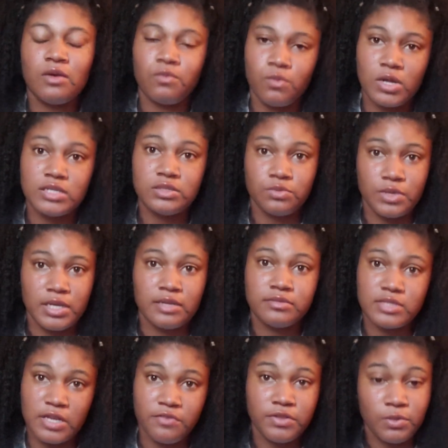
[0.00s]
Once a week.
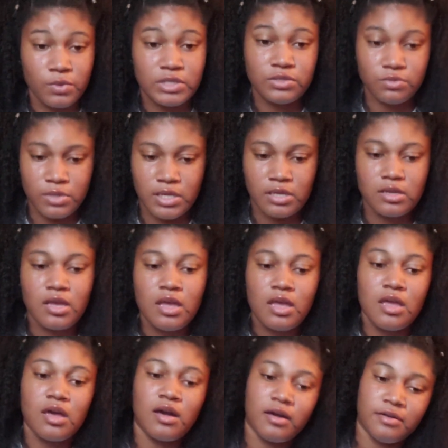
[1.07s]
Definitely once a week.
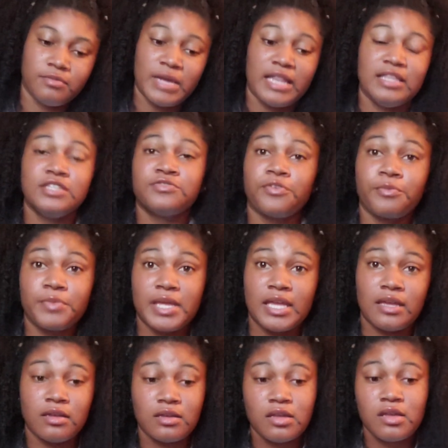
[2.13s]
At least for
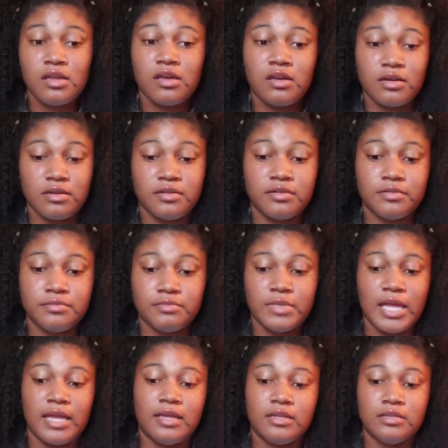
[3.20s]
me.
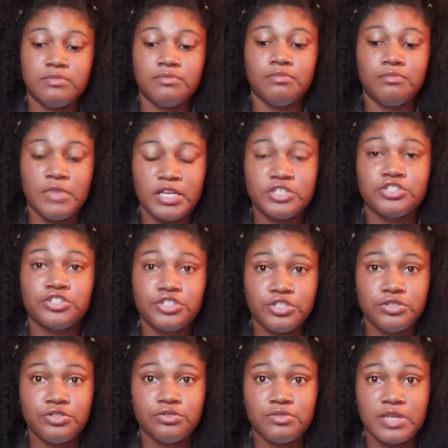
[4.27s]
And make sure you
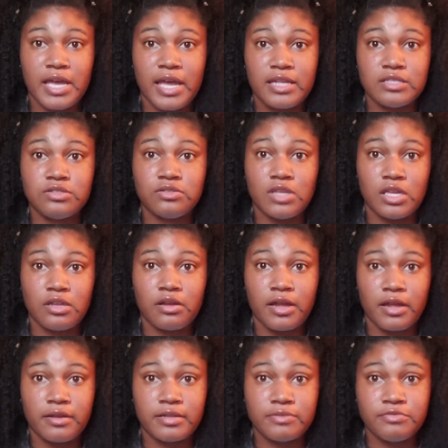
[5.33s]
do that so that your
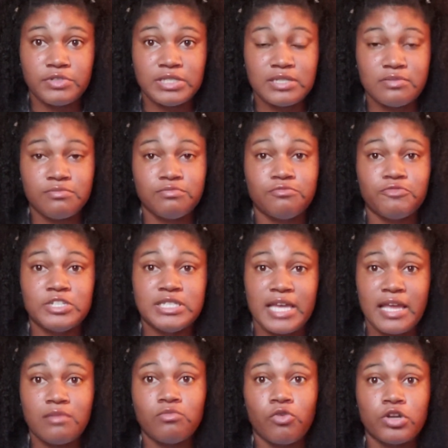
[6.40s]
hair can
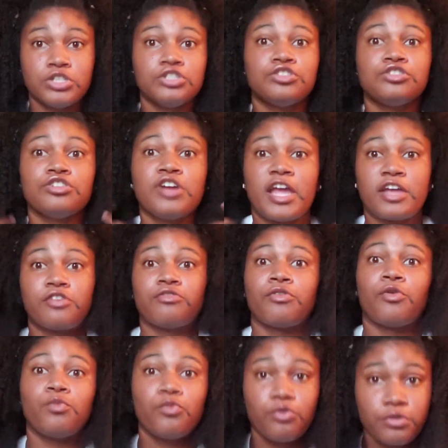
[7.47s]
retain moisture and
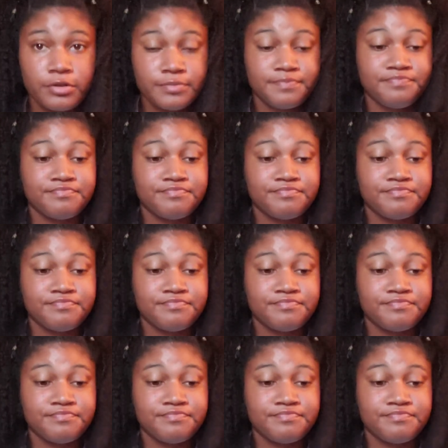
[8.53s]
grow more.